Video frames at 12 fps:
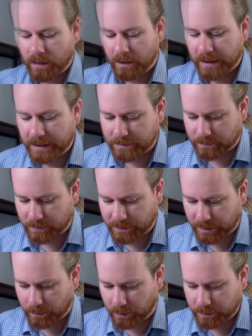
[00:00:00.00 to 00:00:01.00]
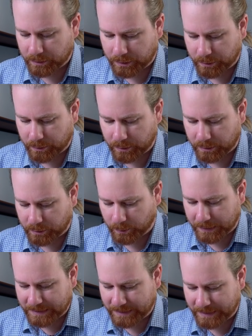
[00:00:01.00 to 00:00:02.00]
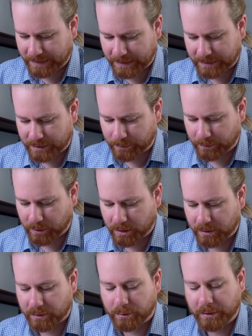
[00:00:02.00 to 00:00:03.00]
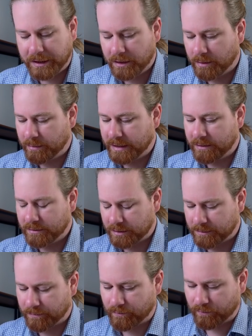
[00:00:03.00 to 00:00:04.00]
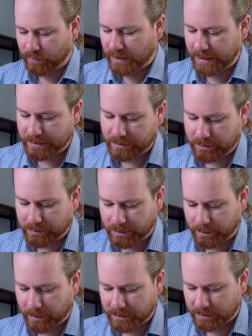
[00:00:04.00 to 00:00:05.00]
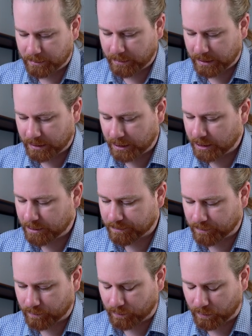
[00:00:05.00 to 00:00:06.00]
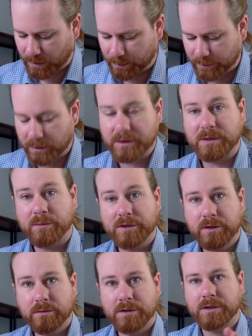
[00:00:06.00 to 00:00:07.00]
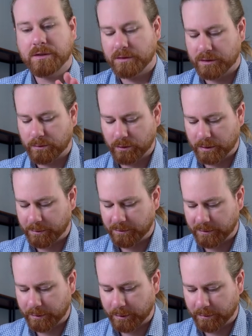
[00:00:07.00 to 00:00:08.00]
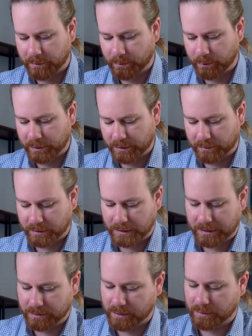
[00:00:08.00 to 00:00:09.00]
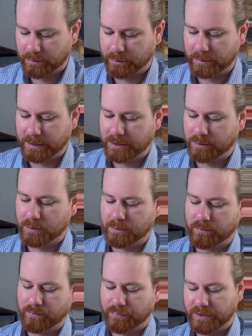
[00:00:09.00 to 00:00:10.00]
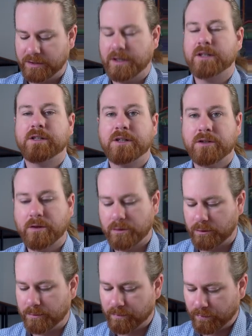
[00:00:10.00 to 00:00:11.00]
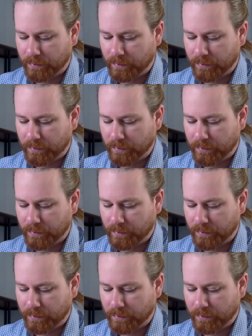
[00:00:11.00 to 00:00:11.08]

Okay, so on to 28. So we've got our 3 compounds heated using a Bunsen burner. And we've got some results. So what can we figure out from the results? So let's go through each one. Yeah, need to go through